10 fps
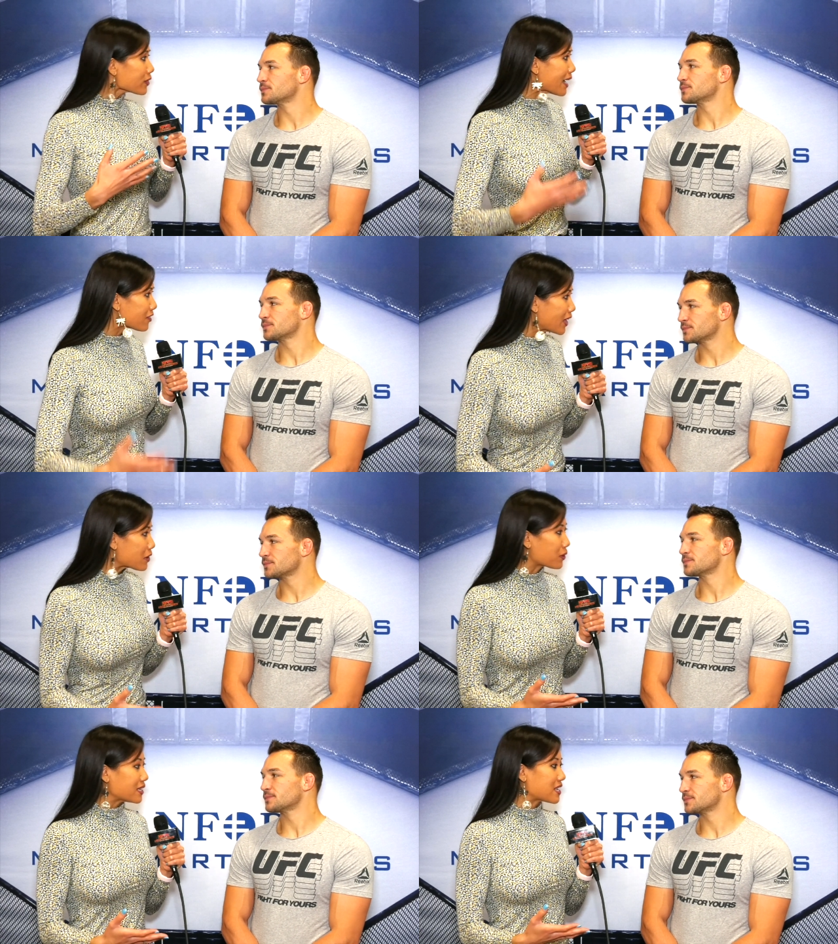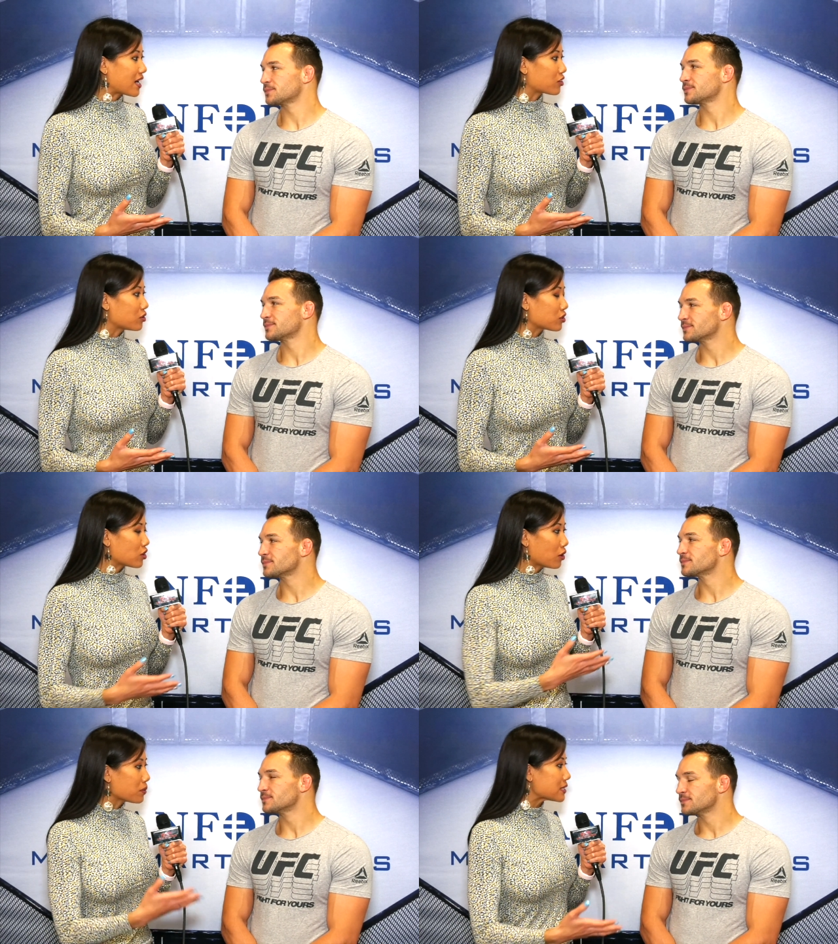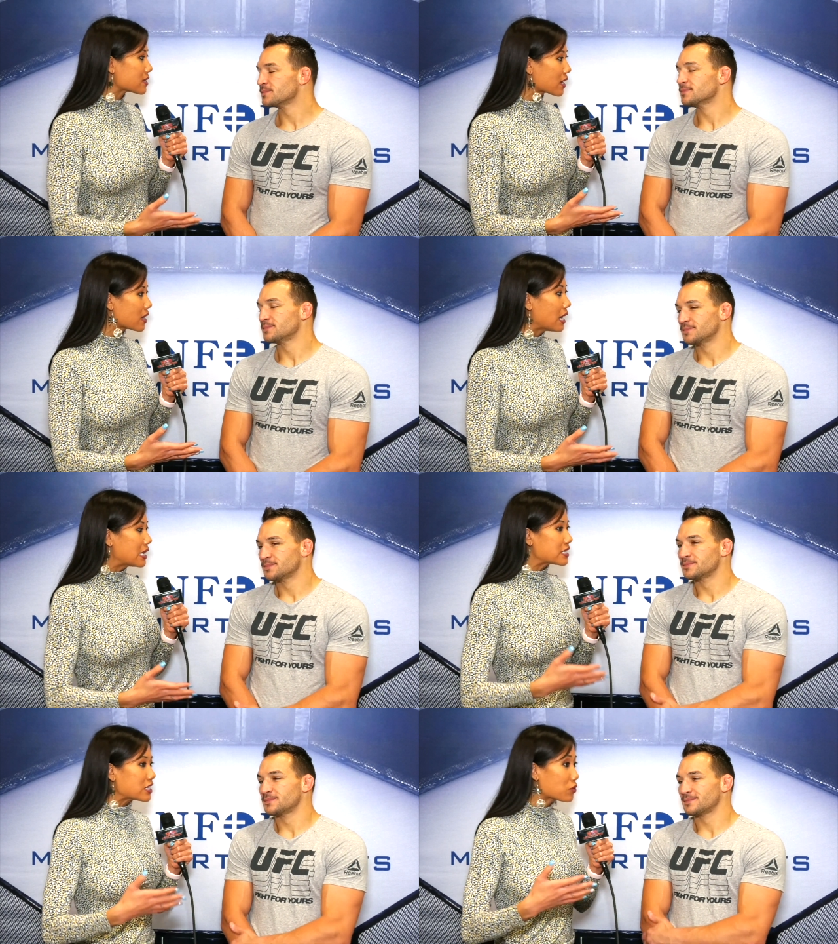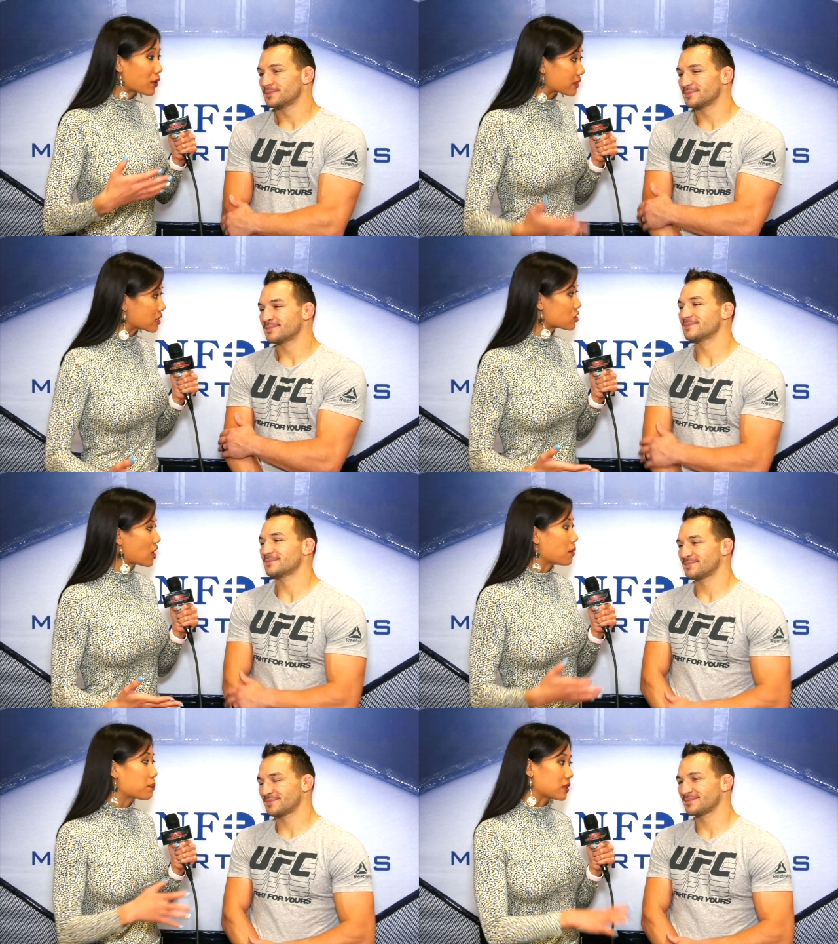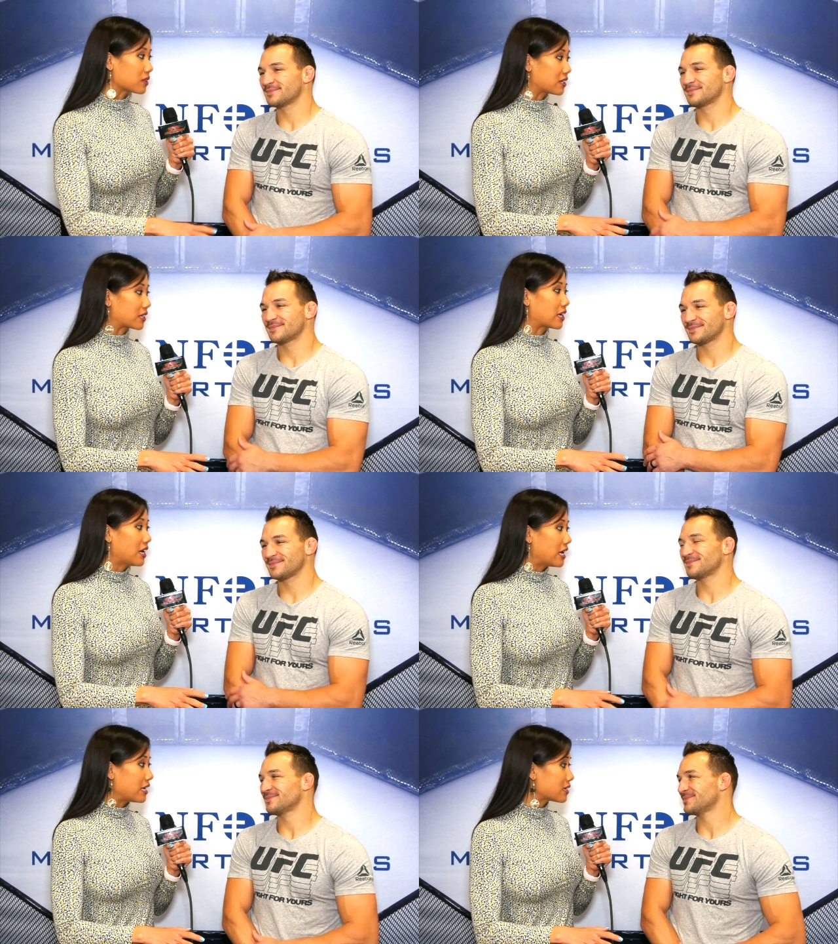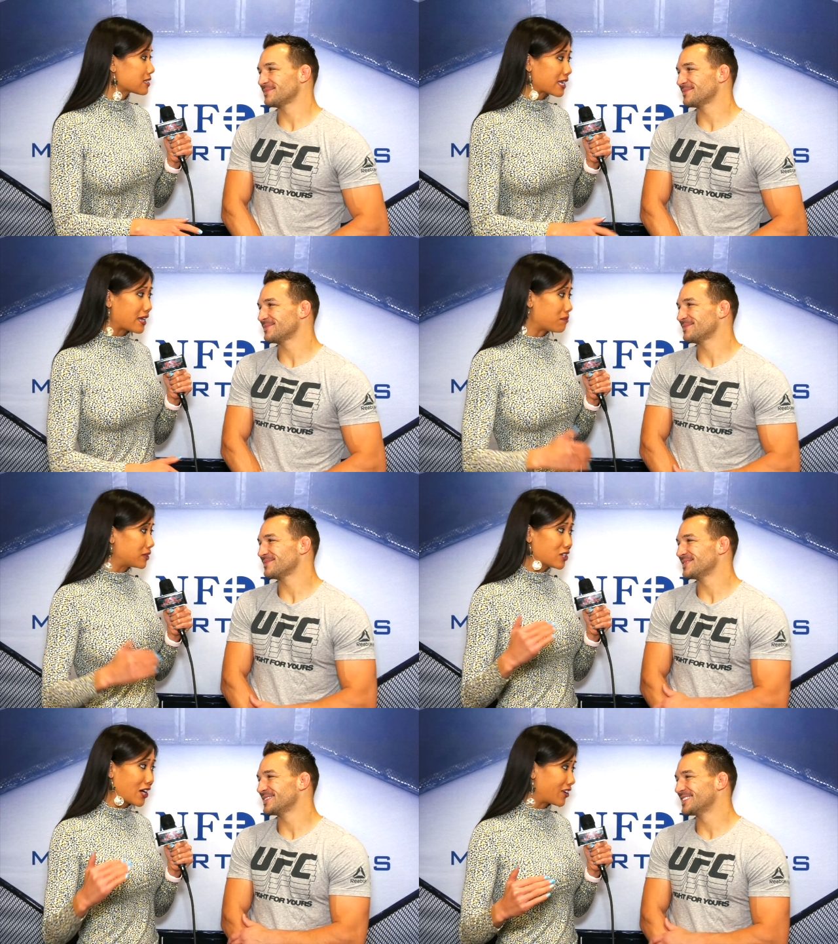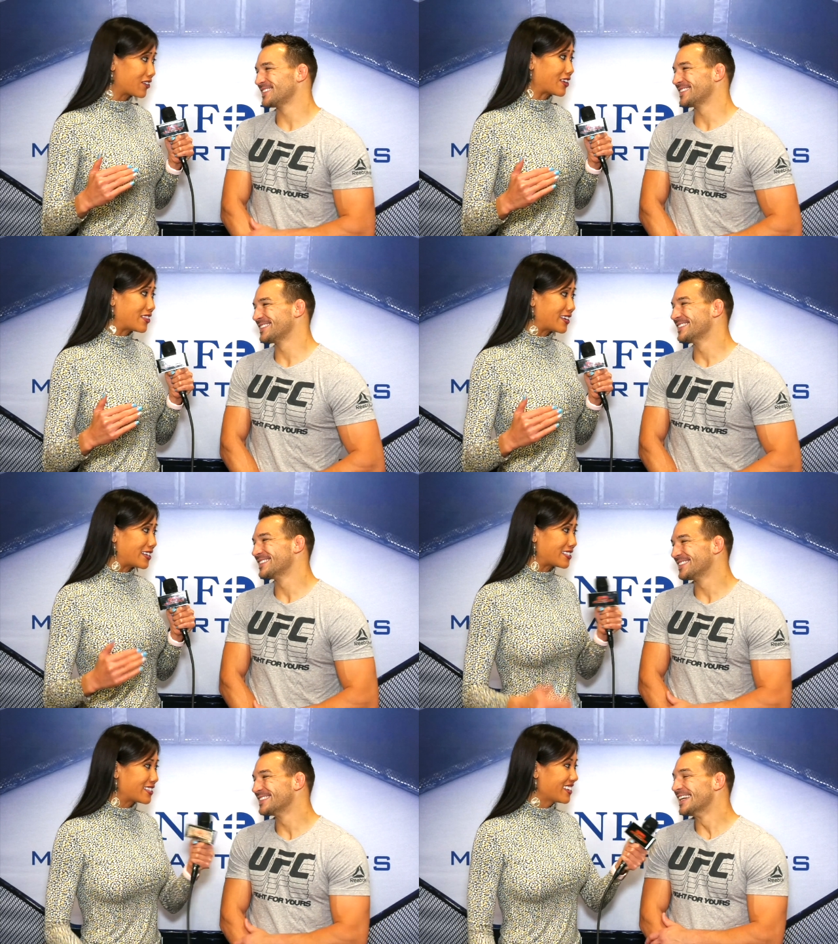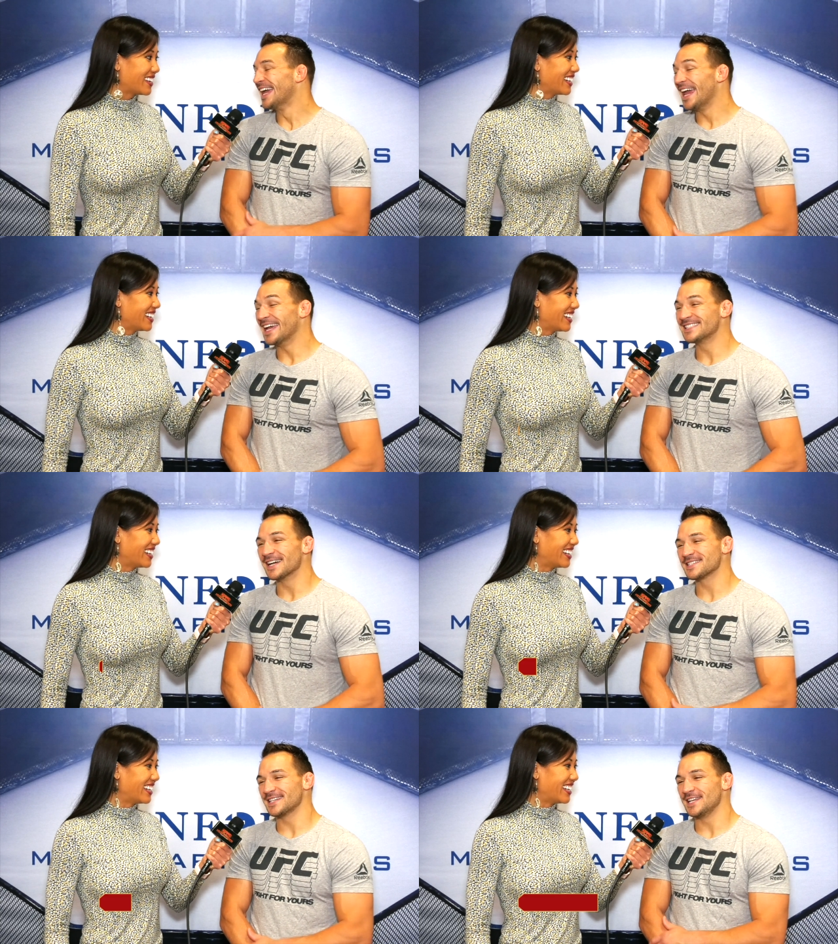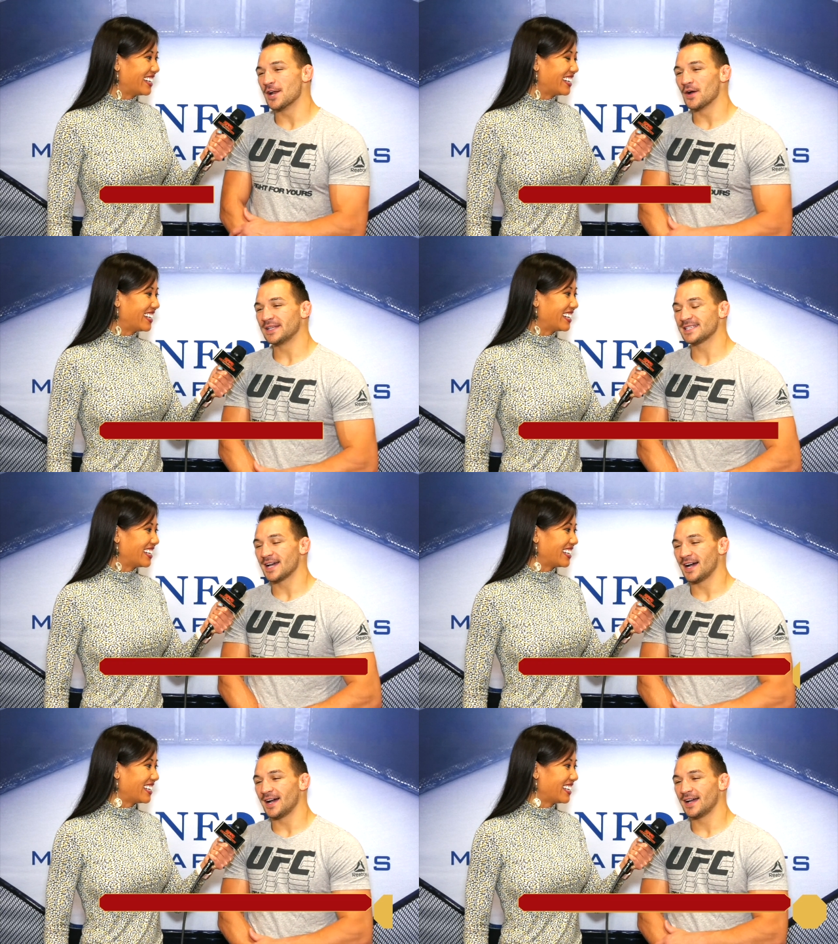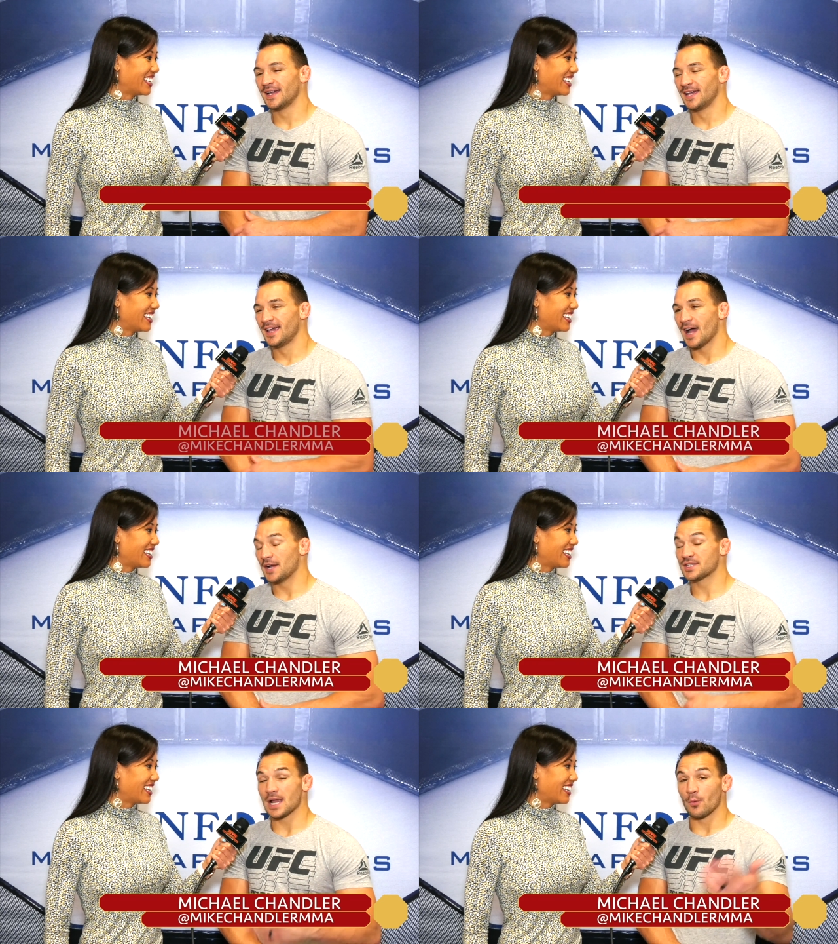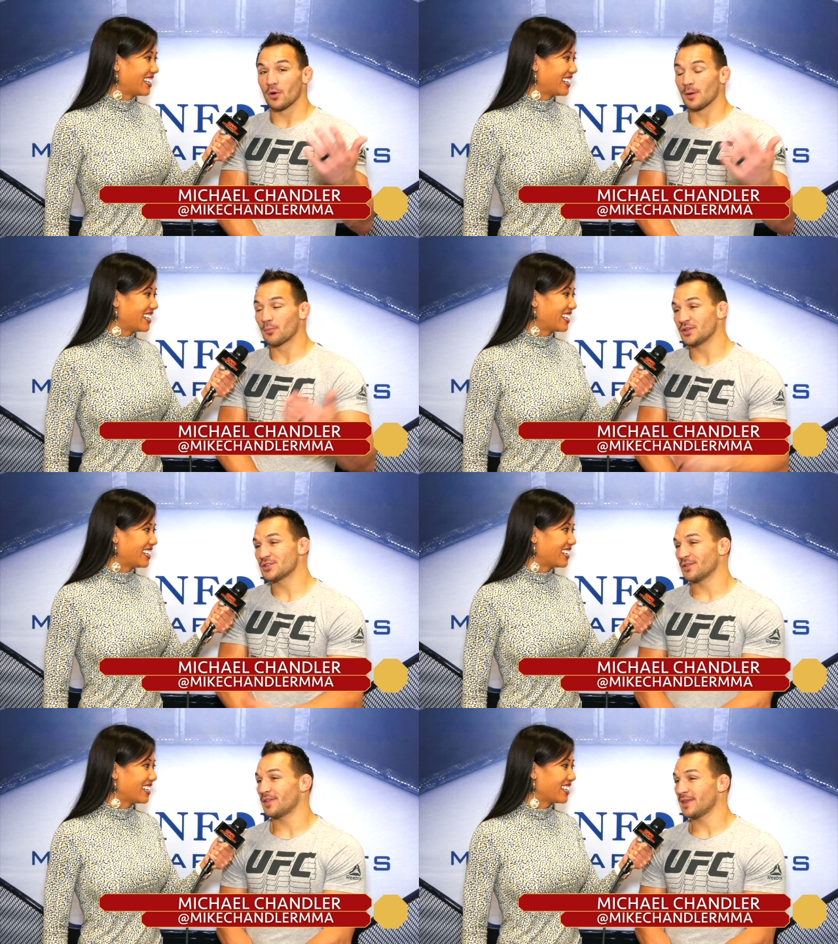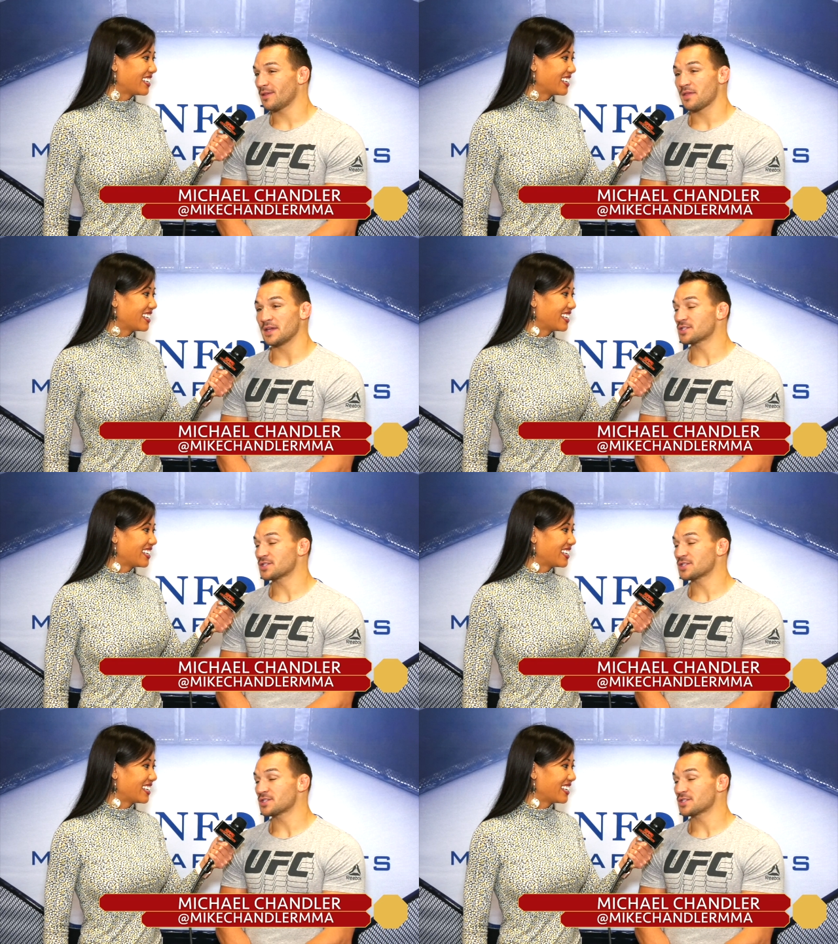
Speaker 1: that lightweight title. You always say, see you at the top, but look, it doesn't get much higher than this.
Speaker 2: It doesn't. You know, it's I just got word, I'm pretty sure the thing